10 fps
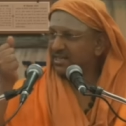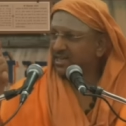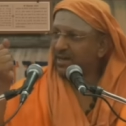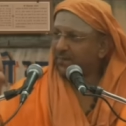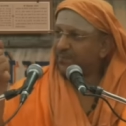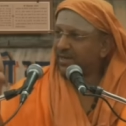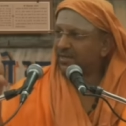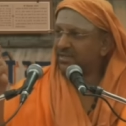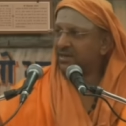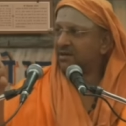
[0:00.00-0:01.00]

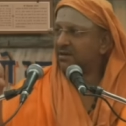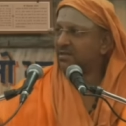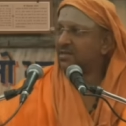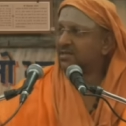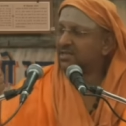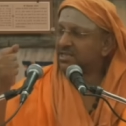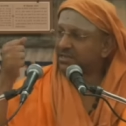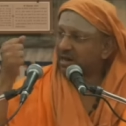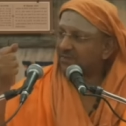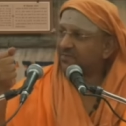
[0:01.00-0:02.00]
dridhaprajna, this
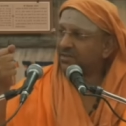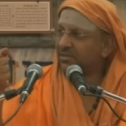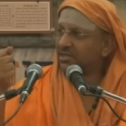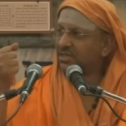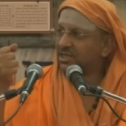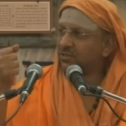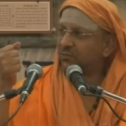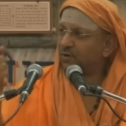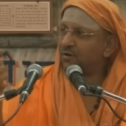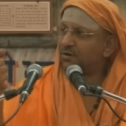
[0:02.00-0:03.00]
conviction, this
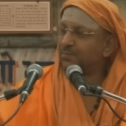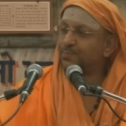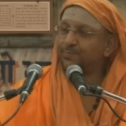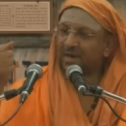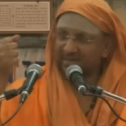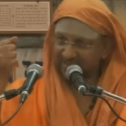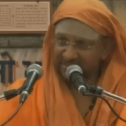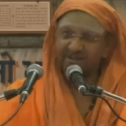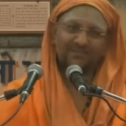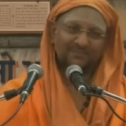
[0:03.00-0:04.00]
firm
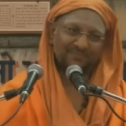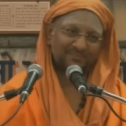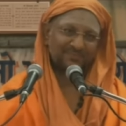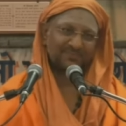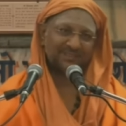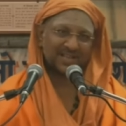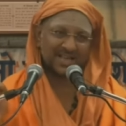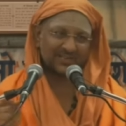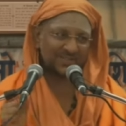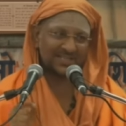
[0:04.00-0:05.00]
prajna.
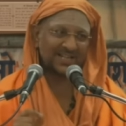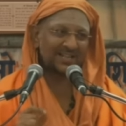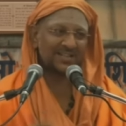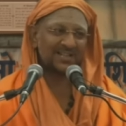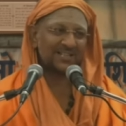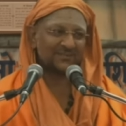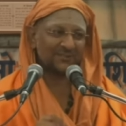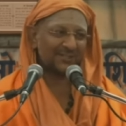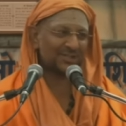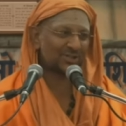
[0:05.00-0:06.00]
As we said, the
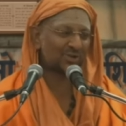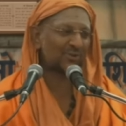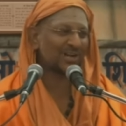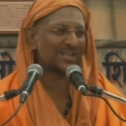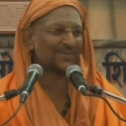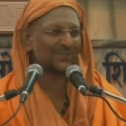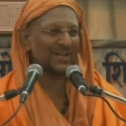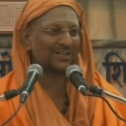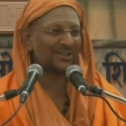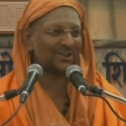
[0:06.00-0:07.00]
first sloka is
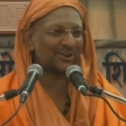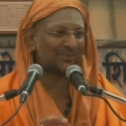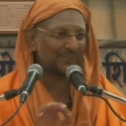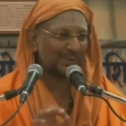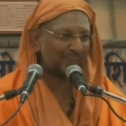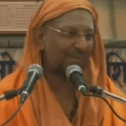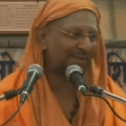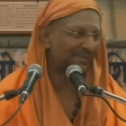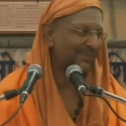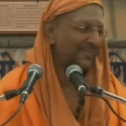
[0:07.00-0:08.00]
prajnanam
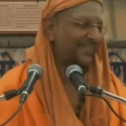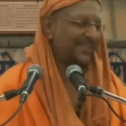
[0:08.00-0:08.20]
brahma.